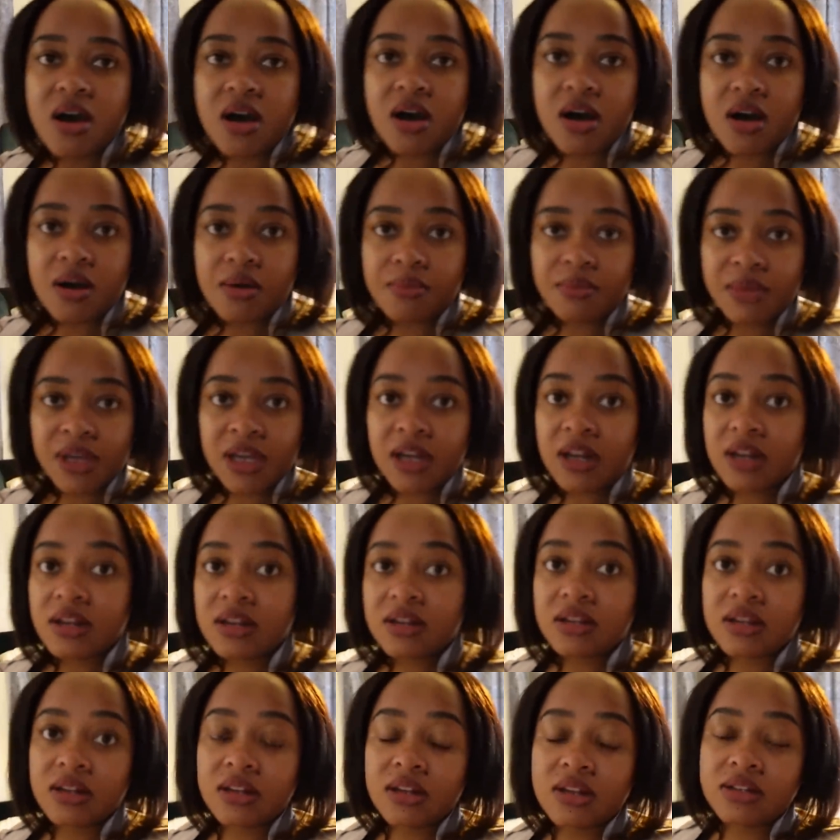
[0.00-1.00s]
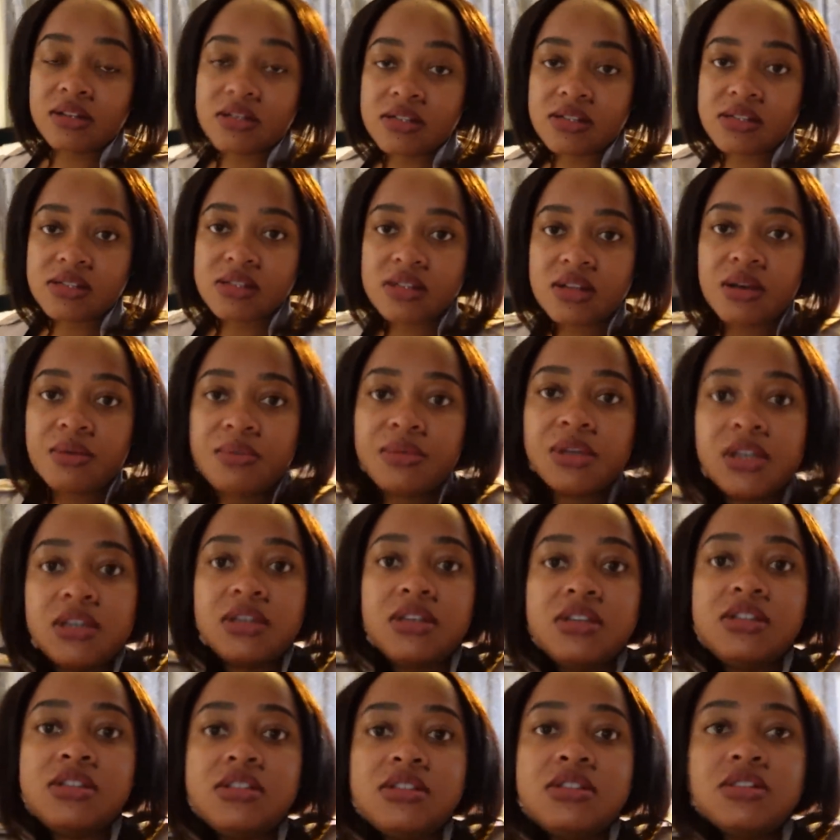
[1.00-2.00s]
My cleaning lady is coming
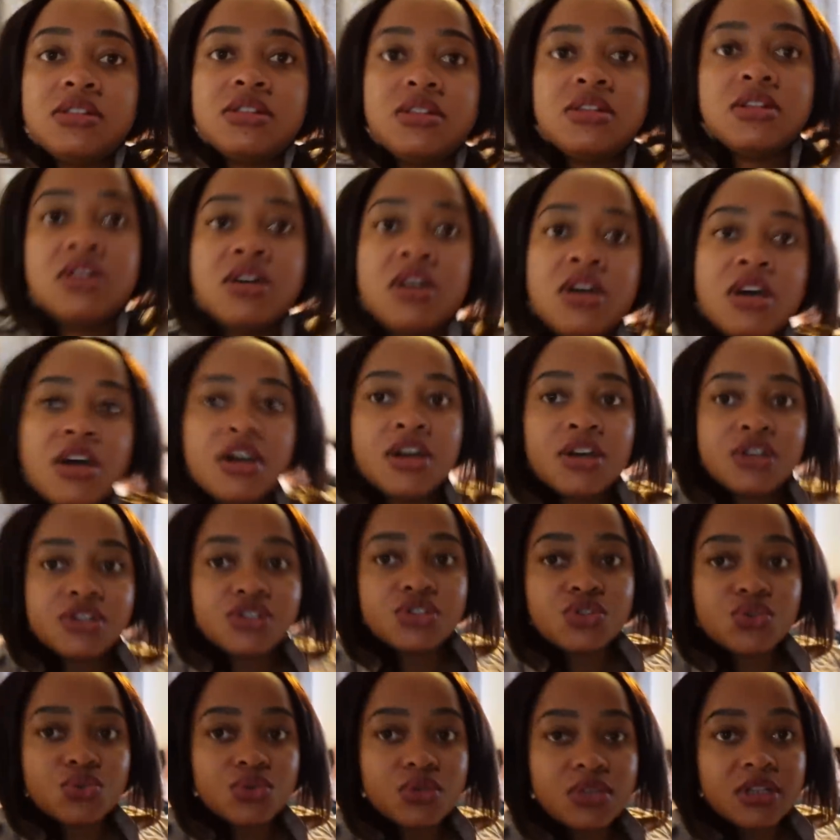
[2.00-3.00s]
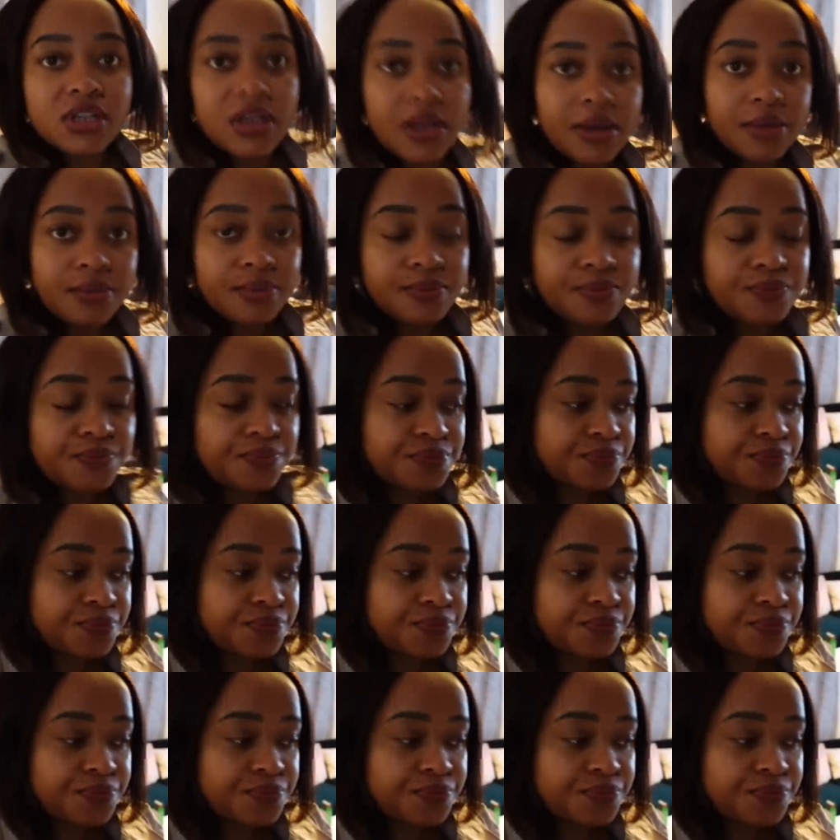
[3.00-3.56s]
in today